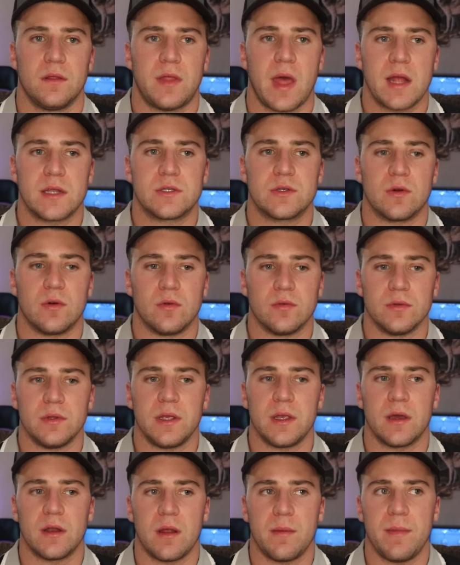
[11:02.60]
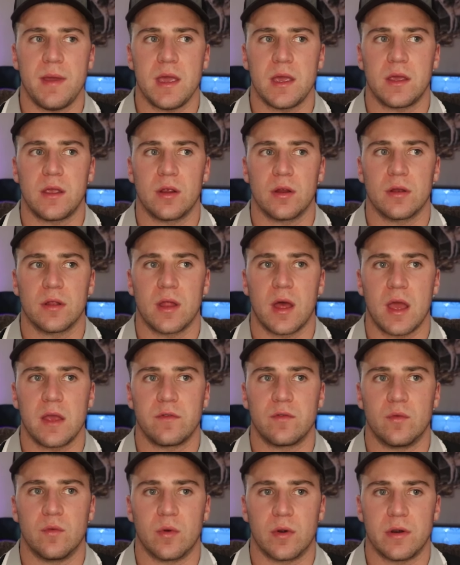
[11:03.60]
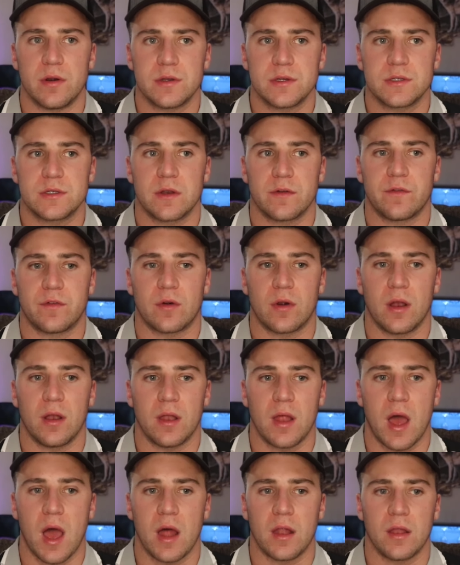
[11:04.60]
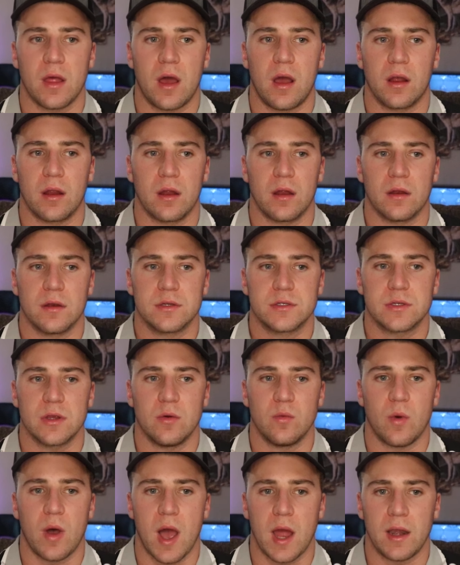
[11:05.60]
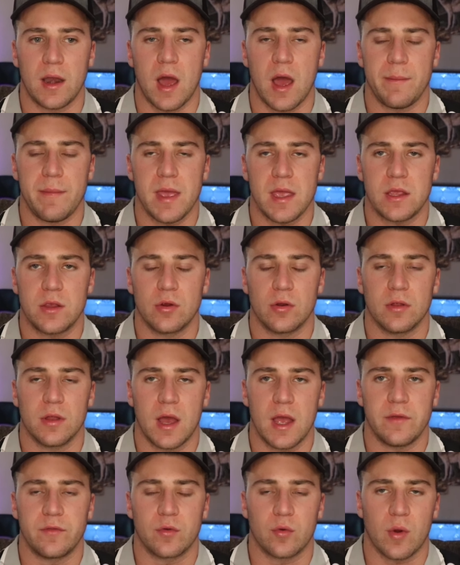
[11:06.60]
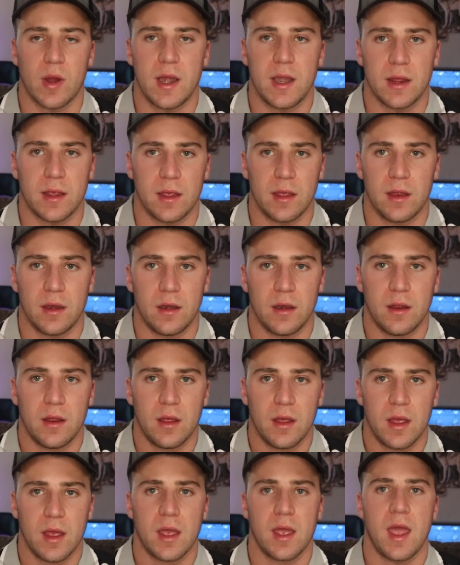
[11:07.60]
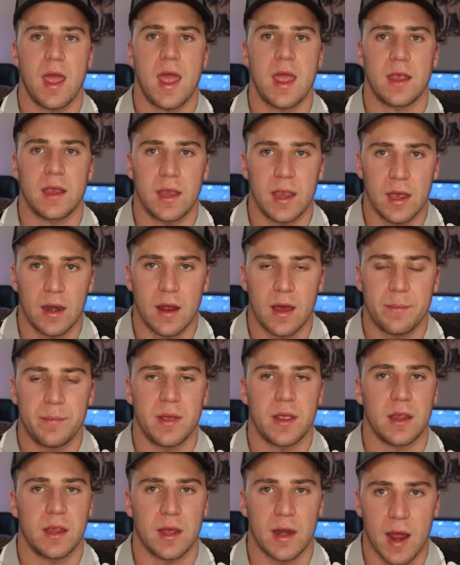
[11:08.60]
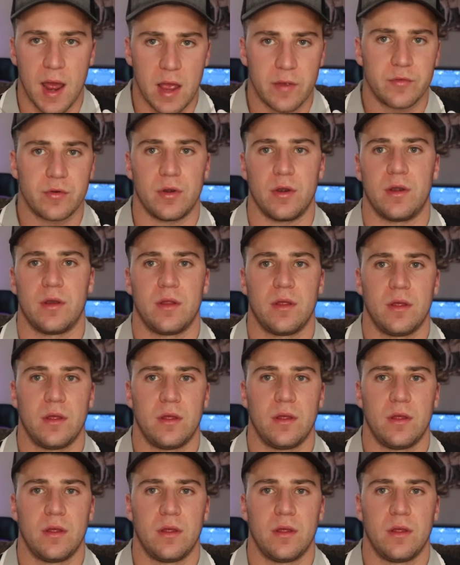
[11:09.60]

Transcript: that's only going to make your life worse for a lot longer. So why not make your life great again and get up and get after it?